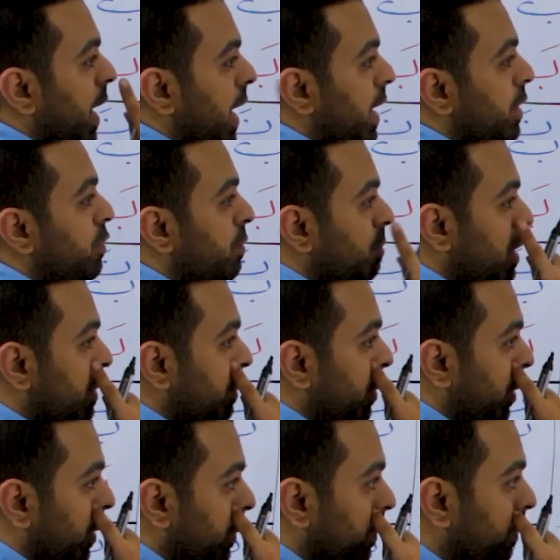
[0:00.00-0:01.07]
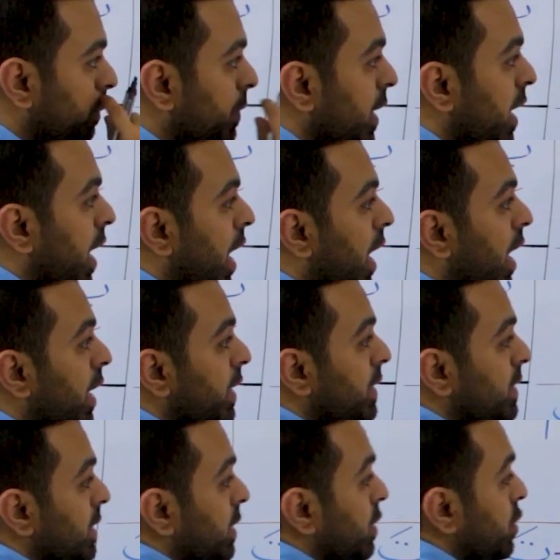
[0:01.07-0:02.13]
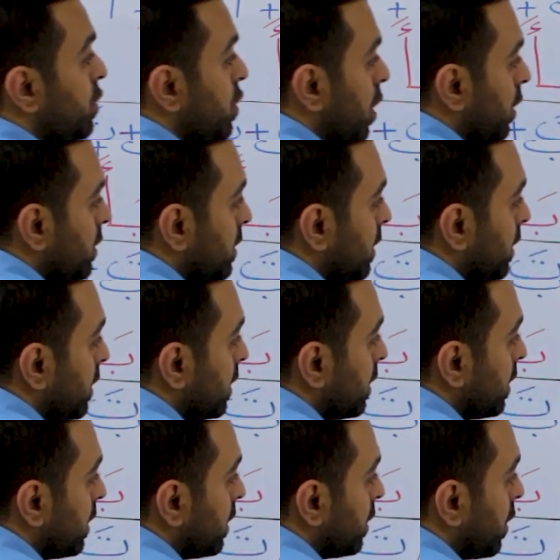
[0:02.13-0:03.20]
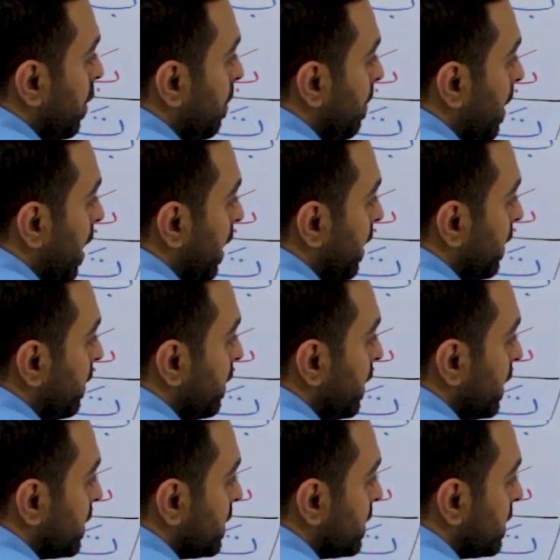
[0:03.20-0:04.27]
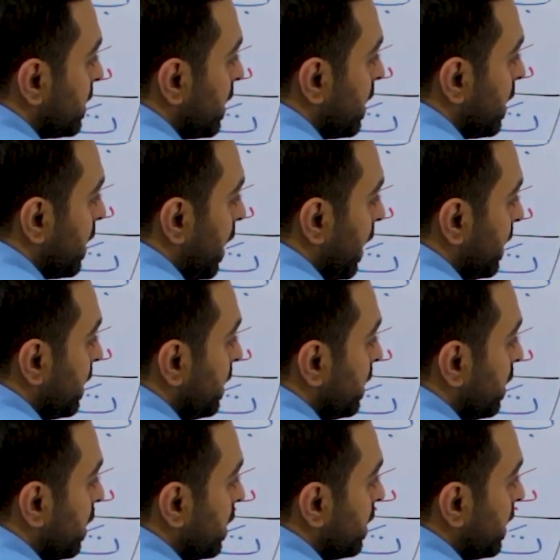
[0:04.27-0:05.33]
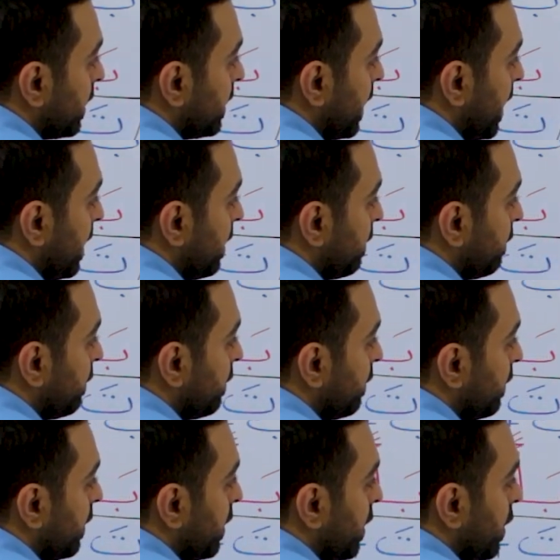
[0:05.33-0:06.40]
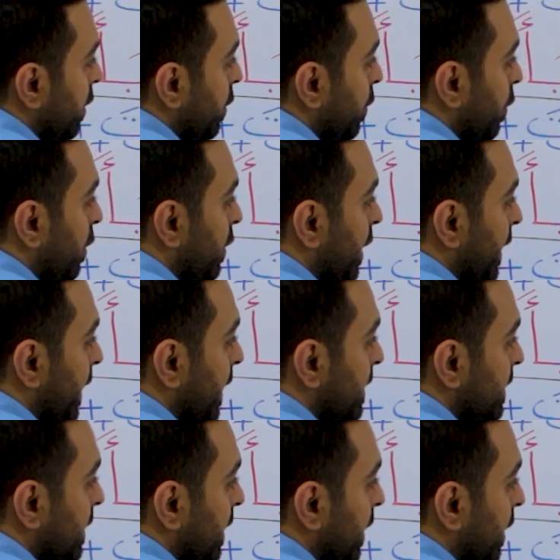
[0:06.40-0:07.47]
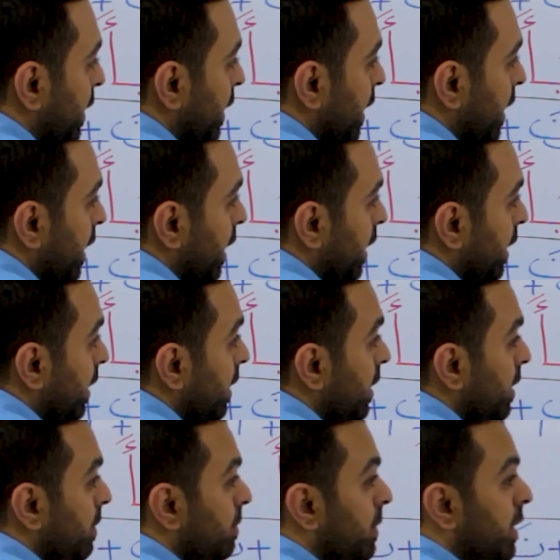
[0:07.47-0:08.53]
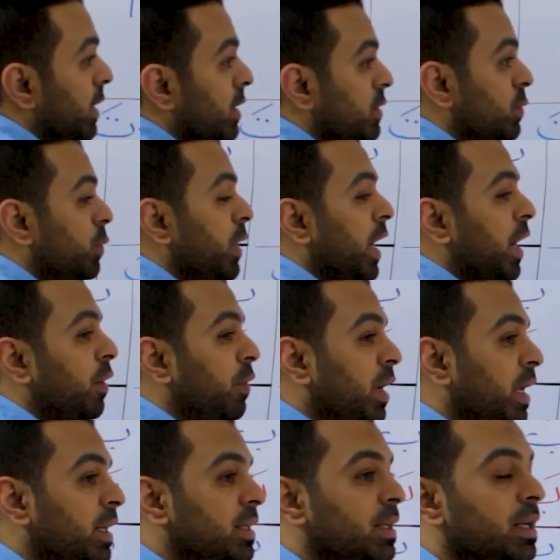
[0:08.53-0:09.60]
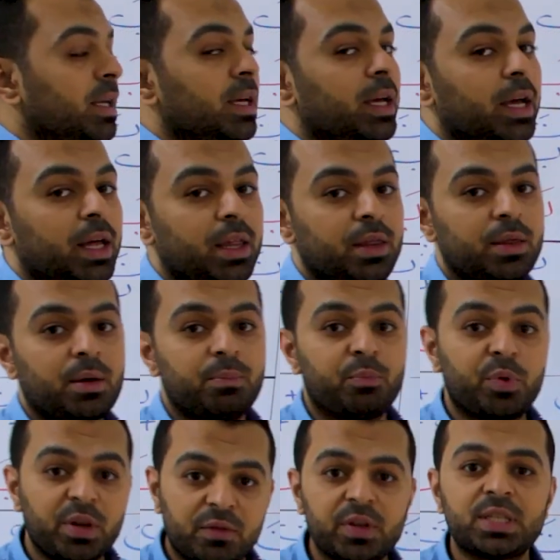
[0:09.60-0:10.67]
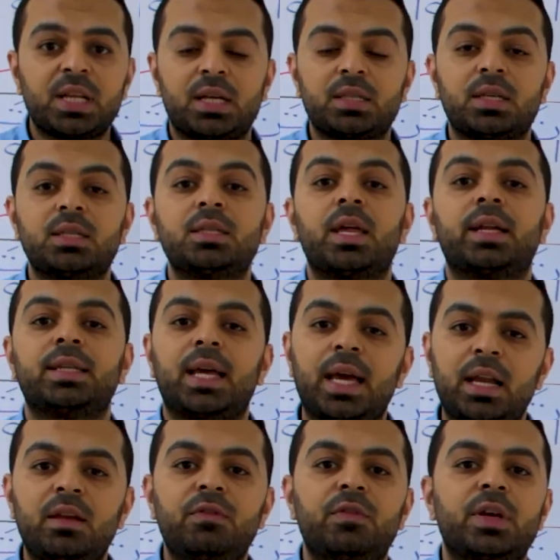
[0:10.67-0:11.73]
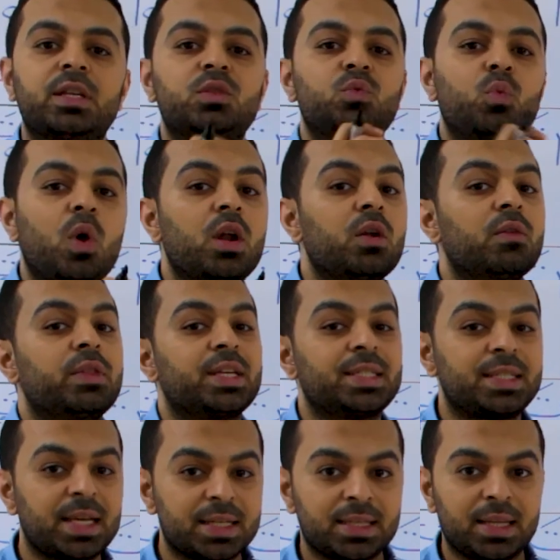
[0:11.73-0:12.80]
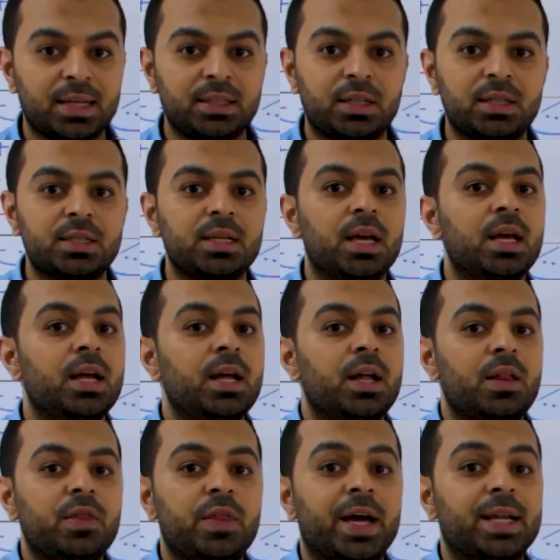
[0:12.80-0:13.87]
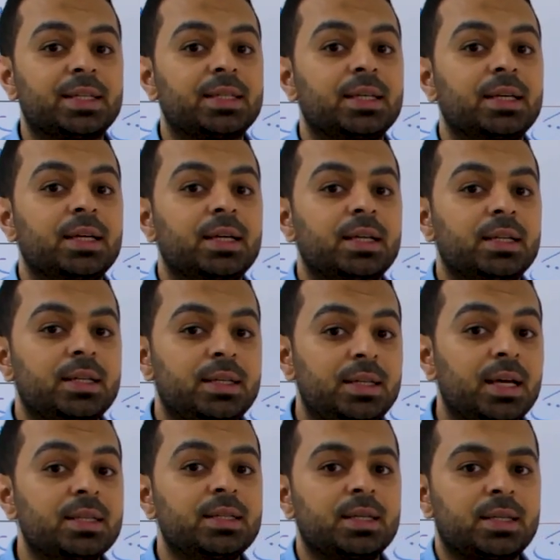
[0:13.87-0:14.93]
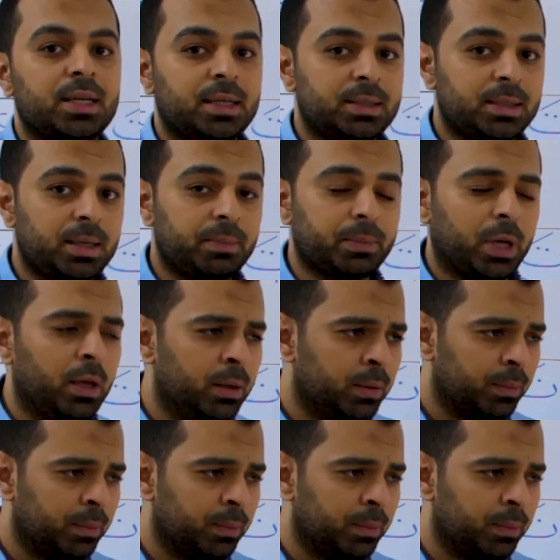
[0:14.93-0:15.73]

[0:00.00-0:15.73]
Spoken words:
And remember, I did not combine this. I didn't connect alif with the next letter here because we agreed in the previous lesson that alif is one of the 6 letters that doesn't accept